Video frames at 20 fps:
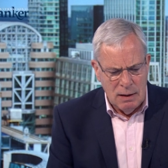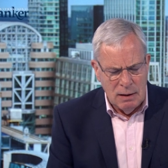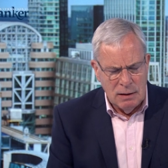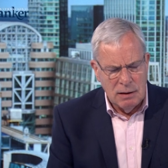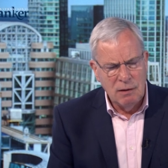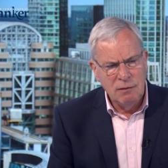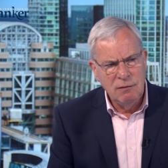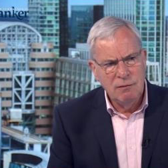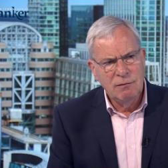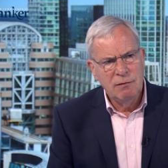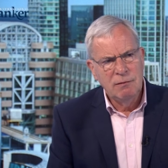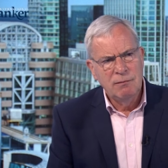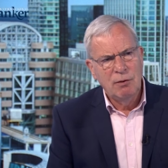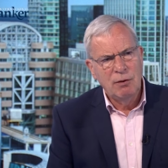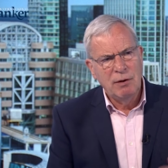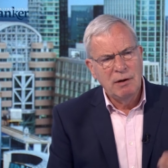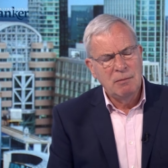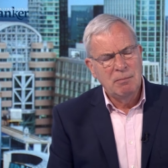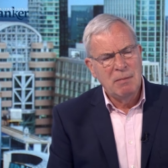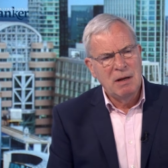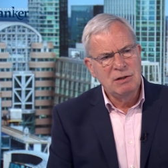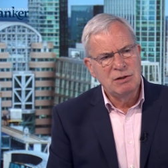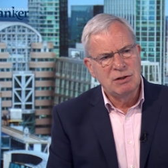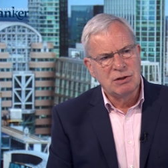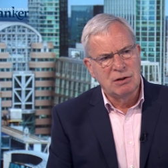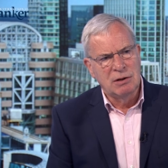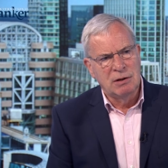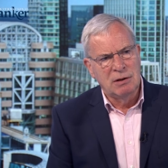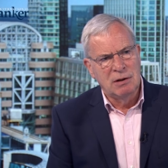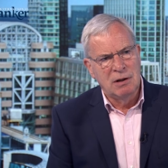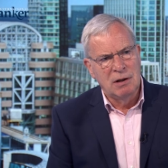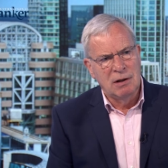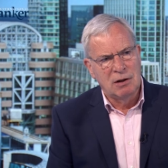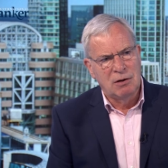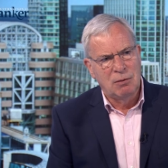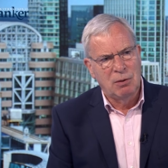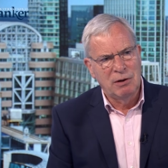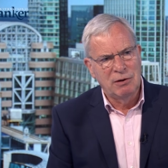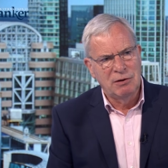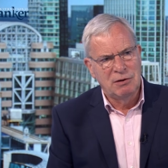Now, you've already mentioned uh,
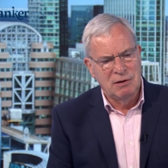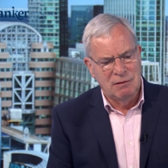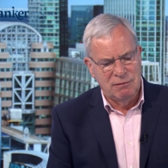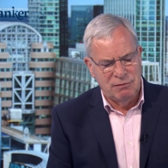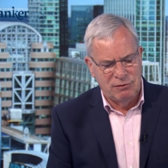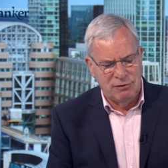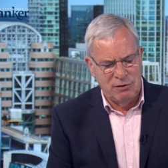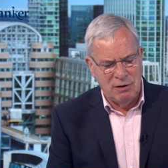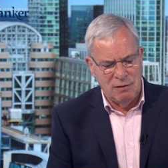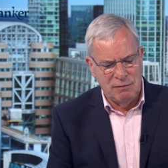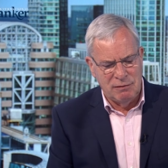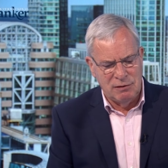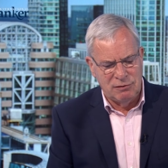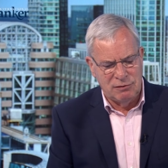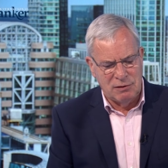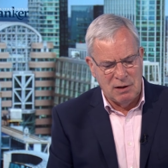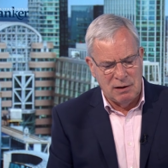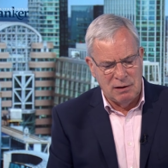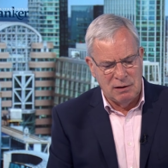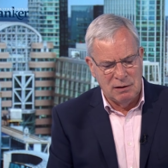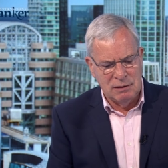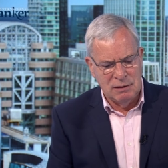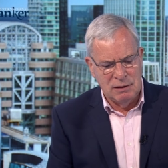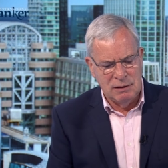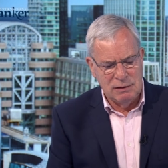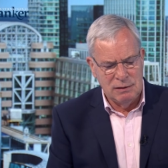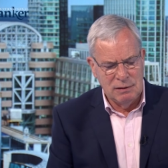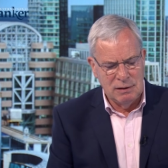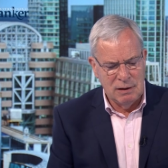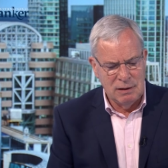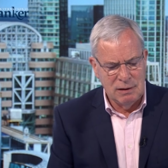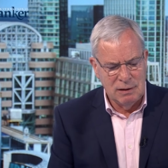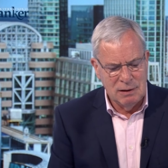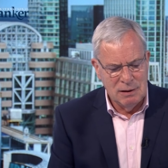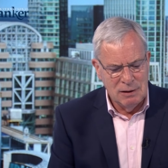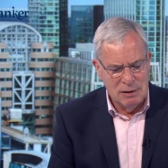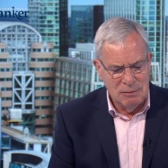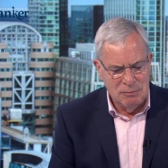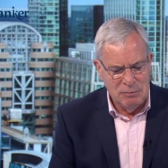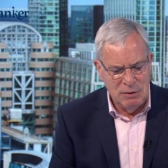quality of service, Daniel, and uh
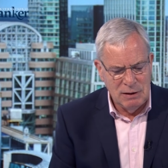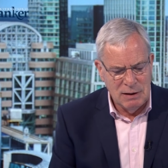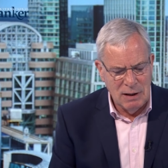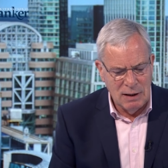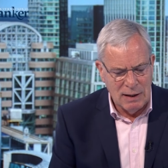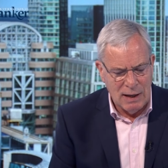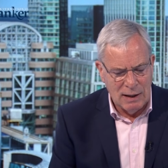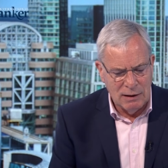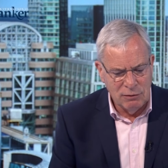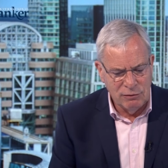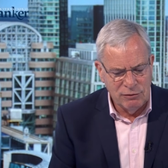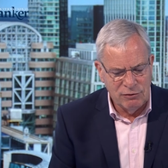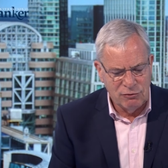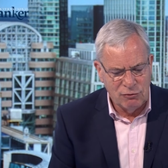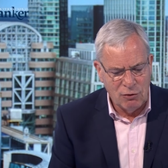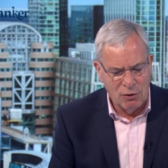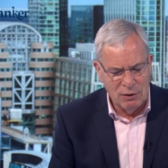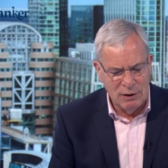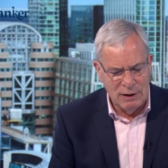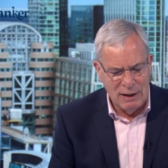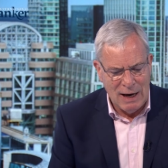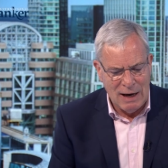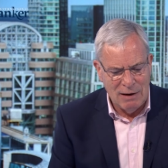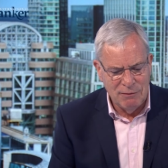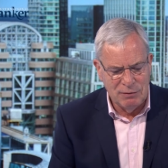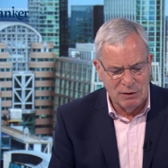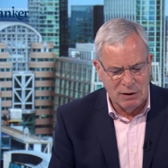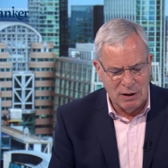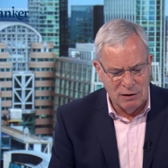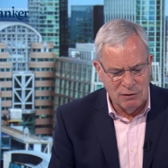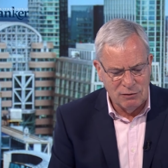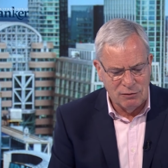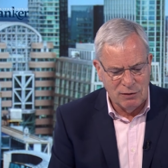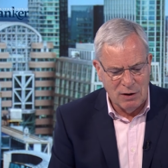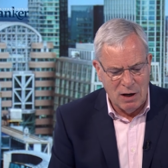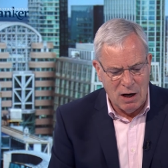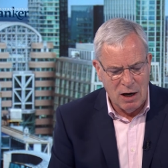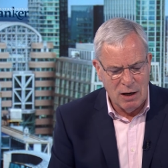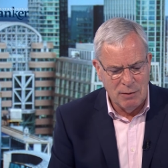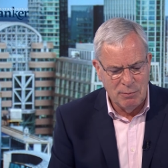Piguet Galland strongly advocates for
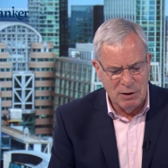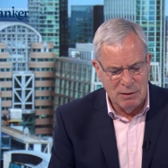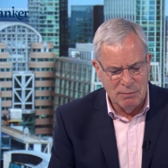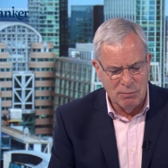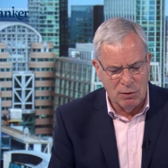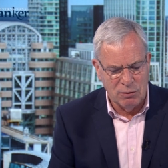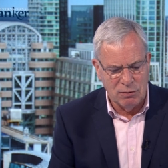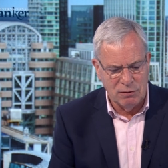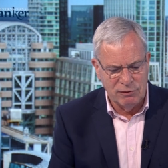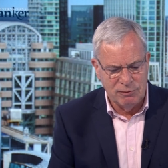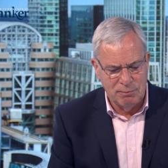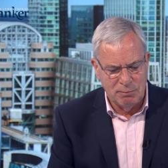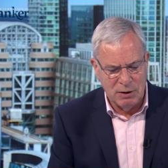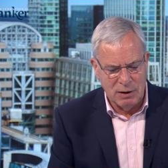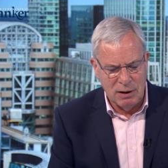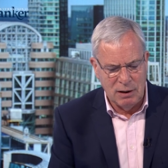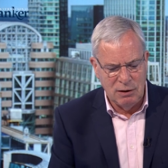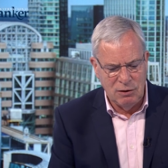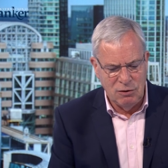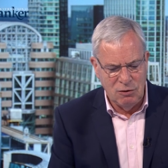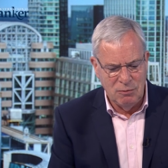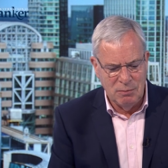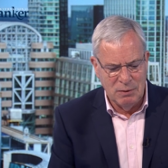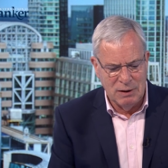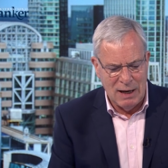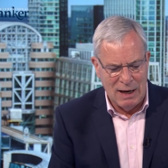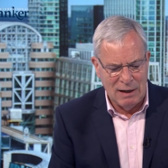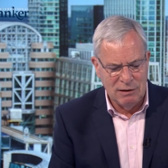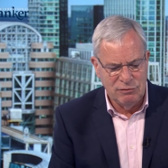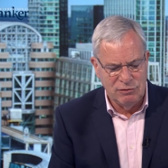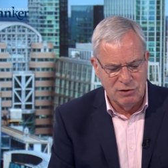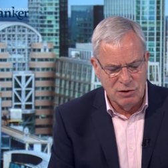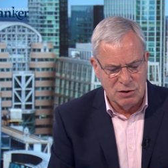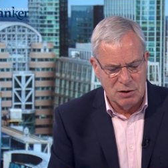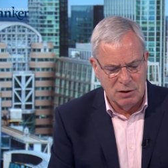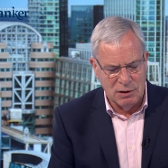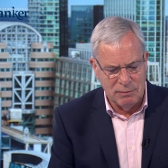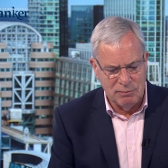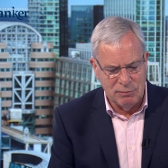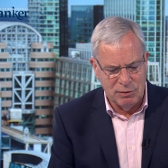hybrid models, bringing human and
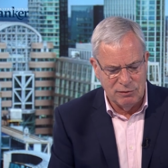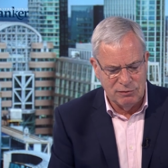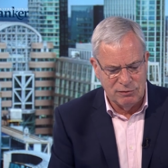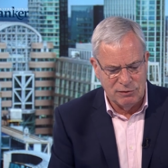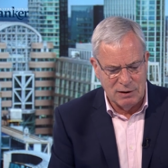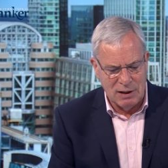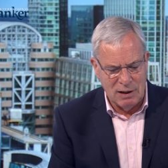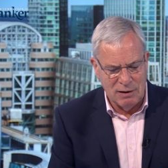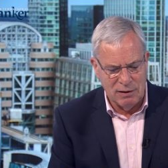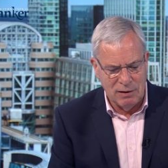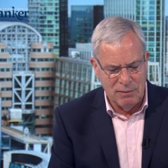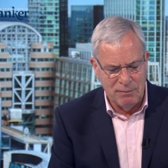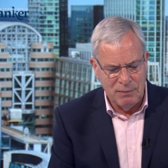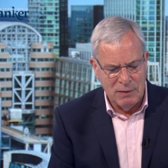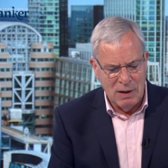digital inputs together.